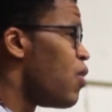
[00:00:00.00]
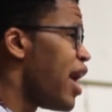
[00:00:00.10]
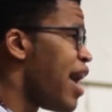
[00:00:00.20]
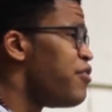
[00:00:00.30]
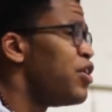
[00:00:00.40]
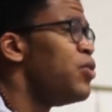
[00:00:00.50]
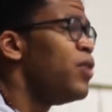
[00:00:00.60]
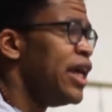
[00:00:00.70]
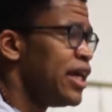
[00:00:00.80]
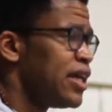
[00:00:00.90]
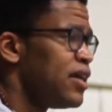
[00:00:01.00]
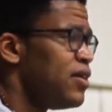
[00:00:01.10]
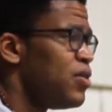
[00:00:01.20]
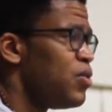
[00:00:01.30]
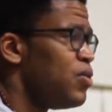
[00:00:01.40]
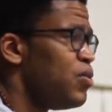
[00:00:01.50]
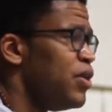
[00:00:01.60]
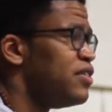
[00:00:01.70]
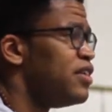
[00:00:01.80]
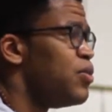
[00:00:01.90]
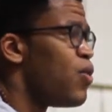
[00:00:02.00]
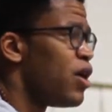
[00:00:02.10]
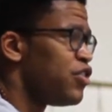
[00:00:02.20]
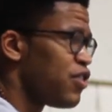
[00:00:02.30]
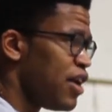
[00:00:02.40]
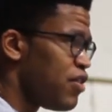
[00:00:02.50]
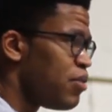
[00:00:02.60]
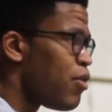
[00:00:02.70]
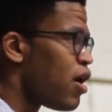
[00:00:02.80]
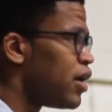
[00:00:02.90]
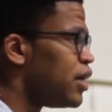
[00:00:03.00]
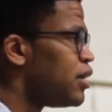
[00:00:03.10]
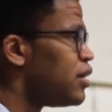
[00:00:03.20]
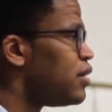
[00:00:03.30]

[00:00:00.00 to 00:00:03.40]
every week we see one Trayvon Martin,